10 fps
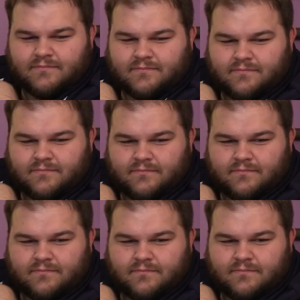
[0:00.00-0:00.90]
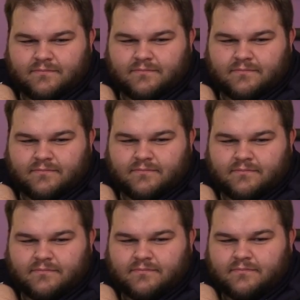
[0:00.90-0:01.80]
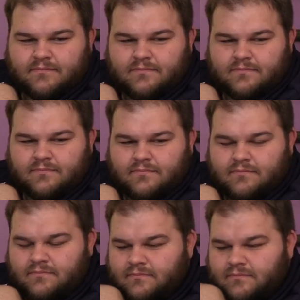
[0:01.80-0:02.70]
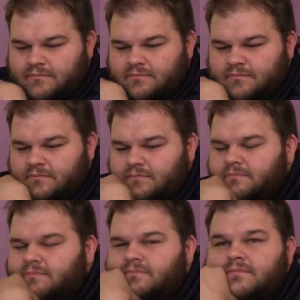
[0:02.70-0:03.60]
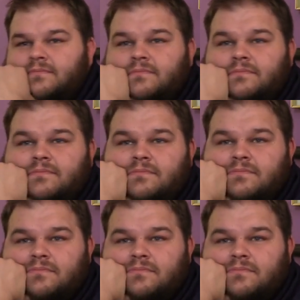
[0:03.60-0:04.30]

(not speaking)